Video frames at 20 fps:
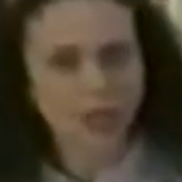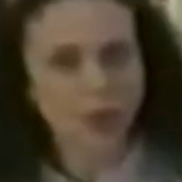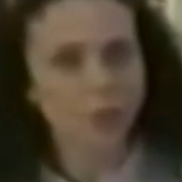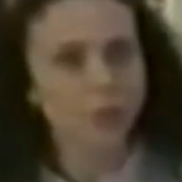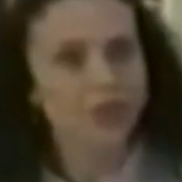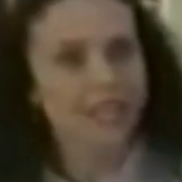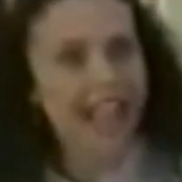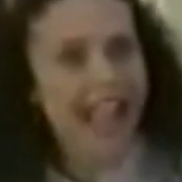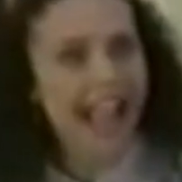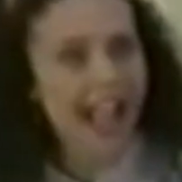
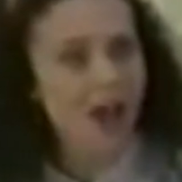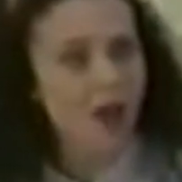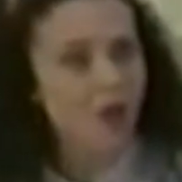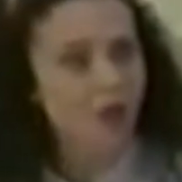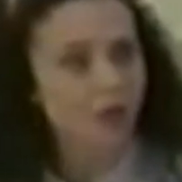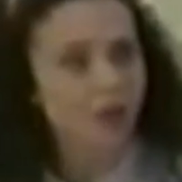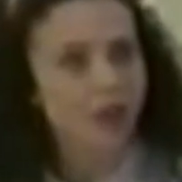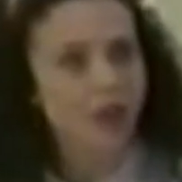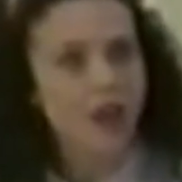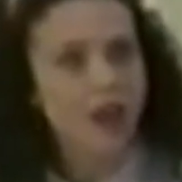quiet.
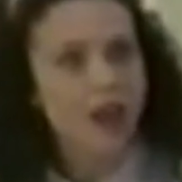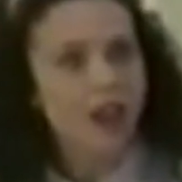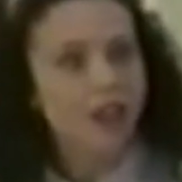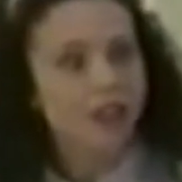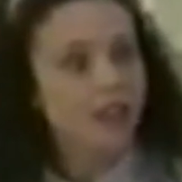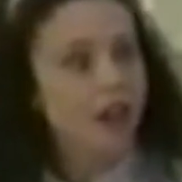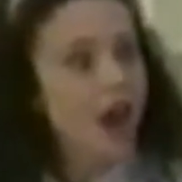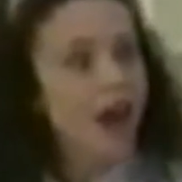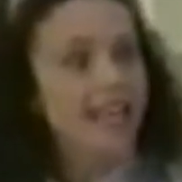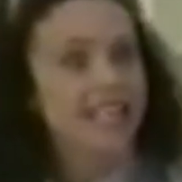
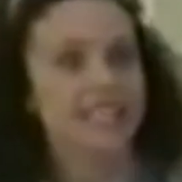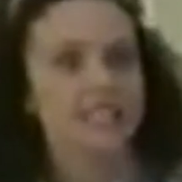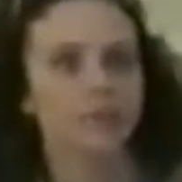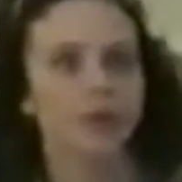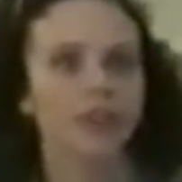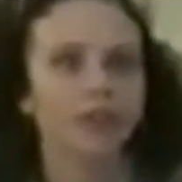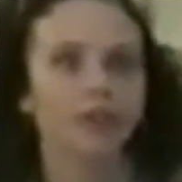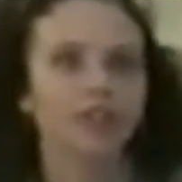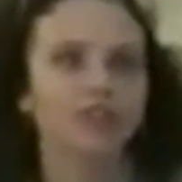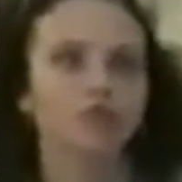I don't
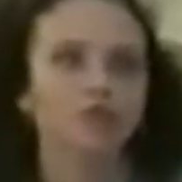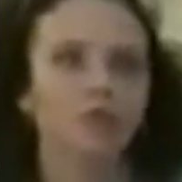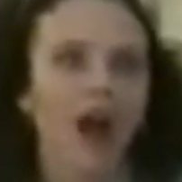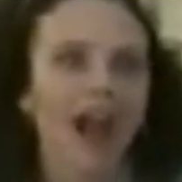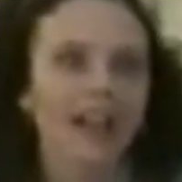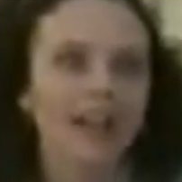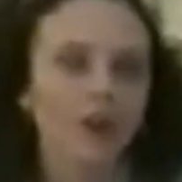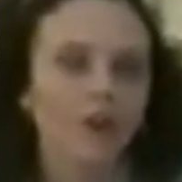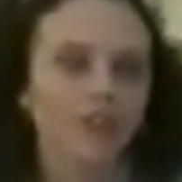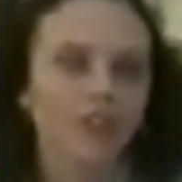know why you
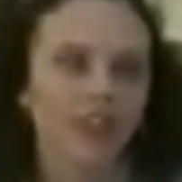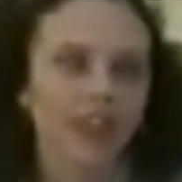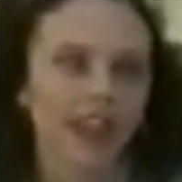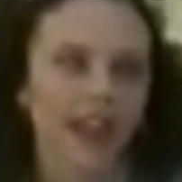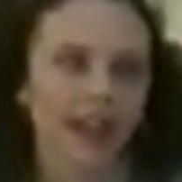want to make me